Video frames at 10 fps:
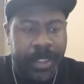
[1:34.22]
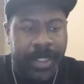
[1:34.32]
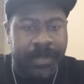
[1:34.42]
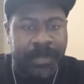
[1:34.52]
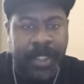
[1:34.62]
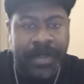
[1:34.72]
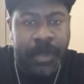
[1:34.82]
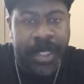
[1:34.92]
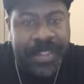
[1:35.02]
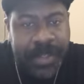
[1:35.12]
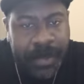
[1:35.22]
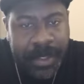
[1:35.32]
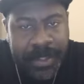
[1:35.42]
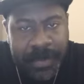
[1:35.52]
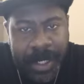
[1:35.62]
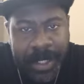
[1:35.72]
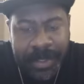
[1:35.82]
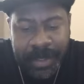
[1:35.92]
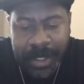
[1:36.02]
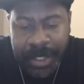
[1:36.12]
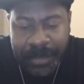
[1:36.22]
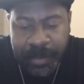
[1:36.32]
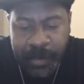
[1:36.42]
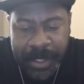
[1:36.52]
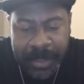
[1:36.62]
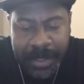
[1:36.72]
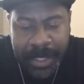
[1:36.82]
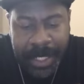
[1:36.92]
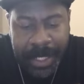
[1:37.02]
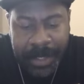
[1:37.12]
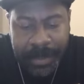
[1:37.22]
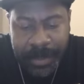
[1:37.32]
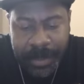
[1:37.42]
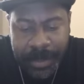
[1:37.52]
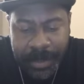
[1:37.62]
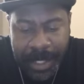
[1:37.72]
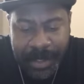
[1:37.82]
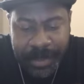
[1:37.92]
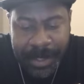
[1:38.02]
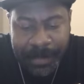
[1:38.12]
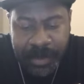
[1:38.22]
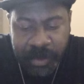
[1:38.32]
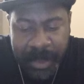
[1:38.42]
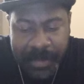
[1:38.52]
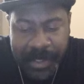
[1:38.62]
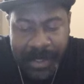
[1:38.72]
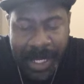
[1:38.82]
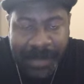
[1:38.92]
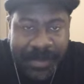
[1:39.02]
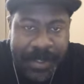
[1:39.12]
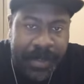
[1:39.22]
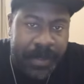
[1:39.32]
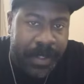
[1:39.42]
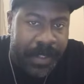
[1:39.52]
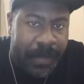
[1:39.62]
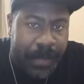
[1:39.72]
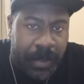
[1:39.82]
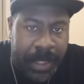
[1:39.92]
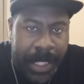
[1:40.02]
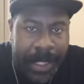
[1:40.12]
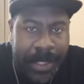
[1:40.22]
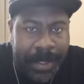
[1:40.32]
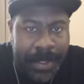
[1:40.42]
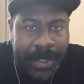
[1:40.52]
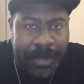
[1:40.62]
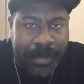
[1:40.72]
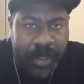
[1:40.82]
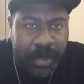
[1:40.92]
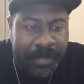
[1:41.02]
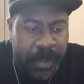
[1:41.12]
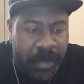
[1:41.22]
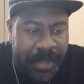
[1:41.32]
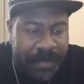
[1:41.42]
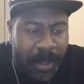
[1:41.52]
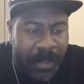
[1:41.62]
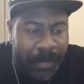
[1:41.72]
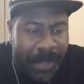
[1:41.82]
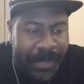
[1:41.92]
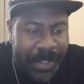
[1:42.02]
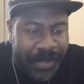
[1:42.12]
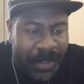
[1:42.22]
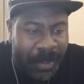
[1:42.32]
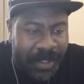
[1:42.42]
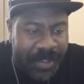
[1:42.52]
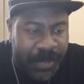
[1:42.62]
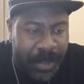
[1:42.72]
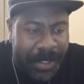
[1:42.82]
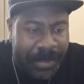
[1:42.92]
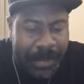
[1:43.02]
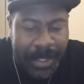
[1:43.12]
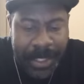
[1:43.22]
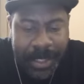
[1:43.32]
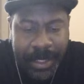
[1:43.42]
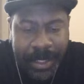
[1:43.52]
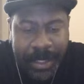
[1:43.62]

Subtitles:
I'm gonna breeze through these, right? Like, if you want to look at like a deep description, obviously you can look it up online. I'm sure reviewers have talked about these cigars as well, but